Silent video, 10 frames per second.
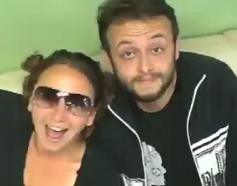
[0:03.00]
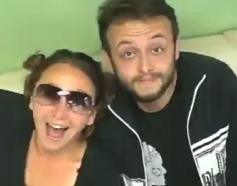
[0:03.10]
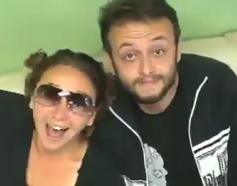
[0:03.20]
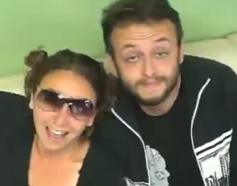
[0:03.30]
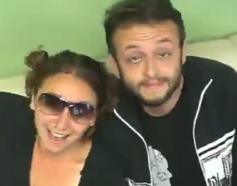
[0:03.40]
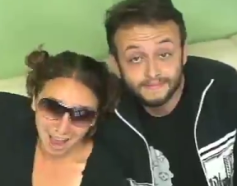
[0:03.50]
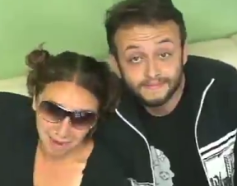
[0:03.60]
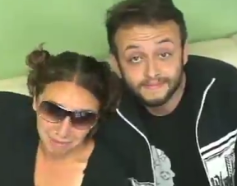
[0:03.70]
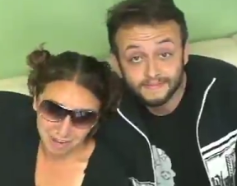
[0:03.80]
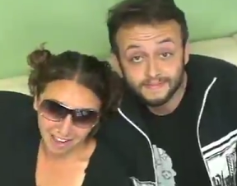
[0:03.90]
Speaker 1: Hi,
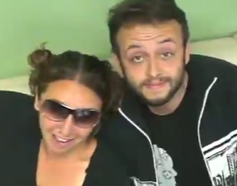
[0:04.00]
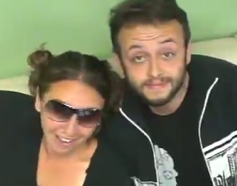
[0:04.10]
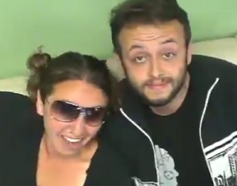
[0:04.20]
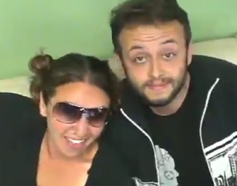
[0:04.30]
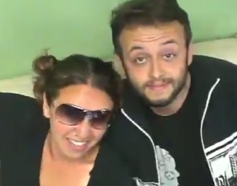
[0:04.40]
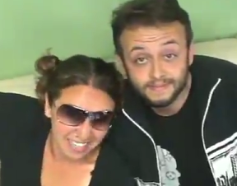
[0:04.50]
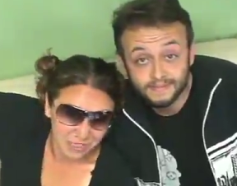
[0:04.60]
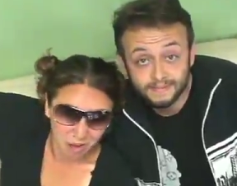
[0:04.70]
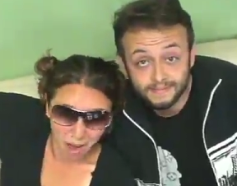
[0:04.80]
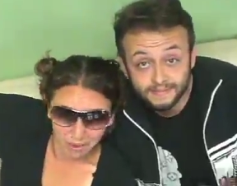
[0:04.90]
I'm Bria. This
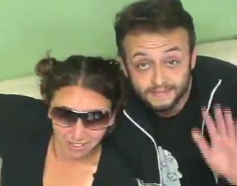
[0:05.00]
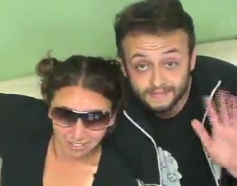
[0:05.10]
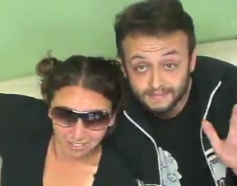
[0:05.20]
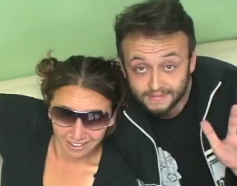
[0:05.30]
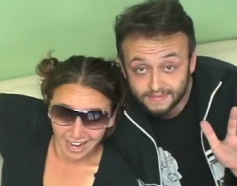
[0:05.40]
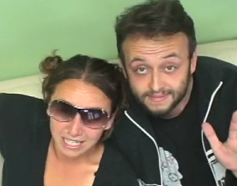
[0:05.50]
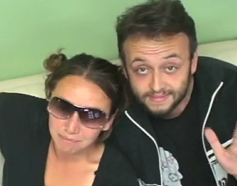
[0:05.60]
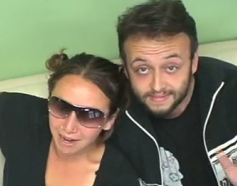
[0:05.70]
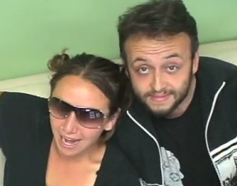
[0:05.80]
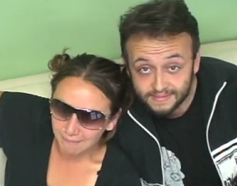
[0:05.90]
is Robin. It's
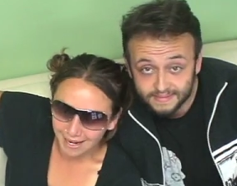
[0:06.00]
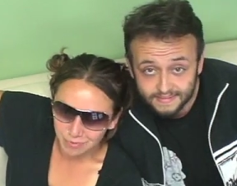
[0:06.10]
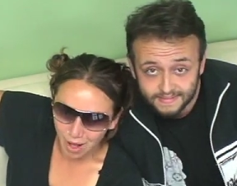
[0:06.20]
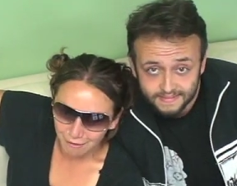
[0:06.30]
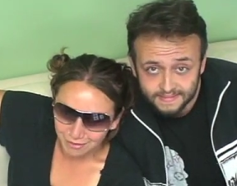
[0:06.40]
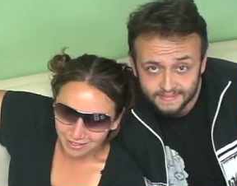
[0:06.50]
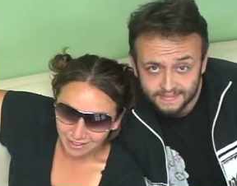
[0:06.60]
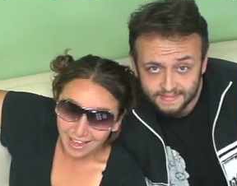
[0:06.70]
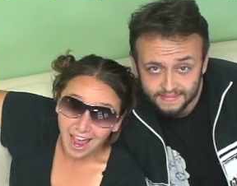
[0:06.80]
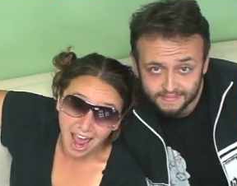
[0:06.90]
Monday, May 12th,
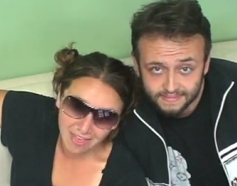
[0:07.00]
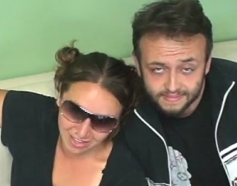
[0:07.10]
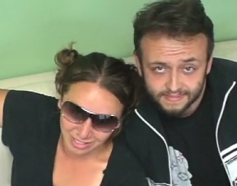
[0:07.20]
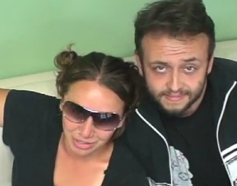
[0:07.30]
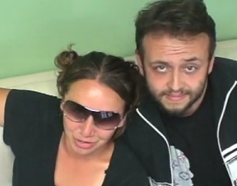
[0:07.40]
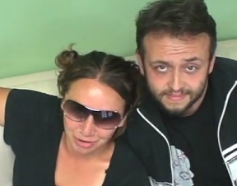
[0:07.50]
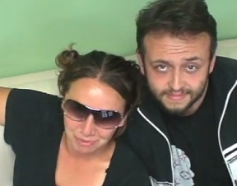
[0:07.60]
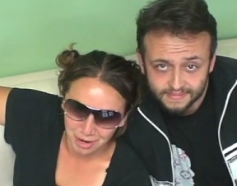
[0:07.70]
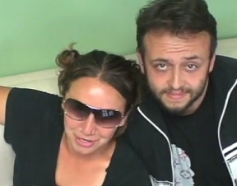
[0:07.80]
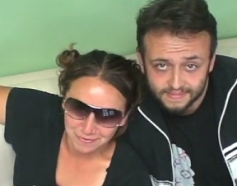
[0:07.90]
and this is your
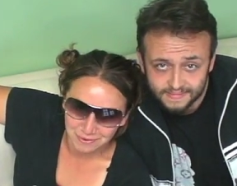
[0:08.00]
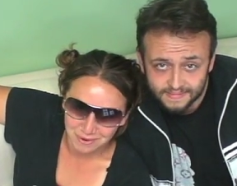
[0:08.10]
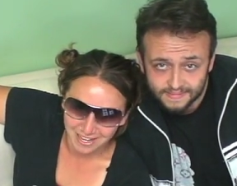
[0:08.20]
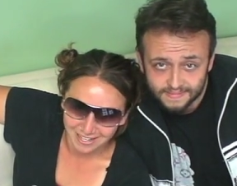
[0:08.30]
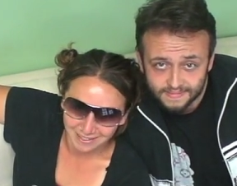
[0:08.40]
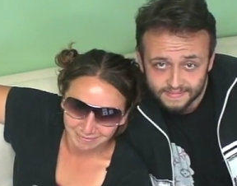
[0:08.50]
green wash of the week.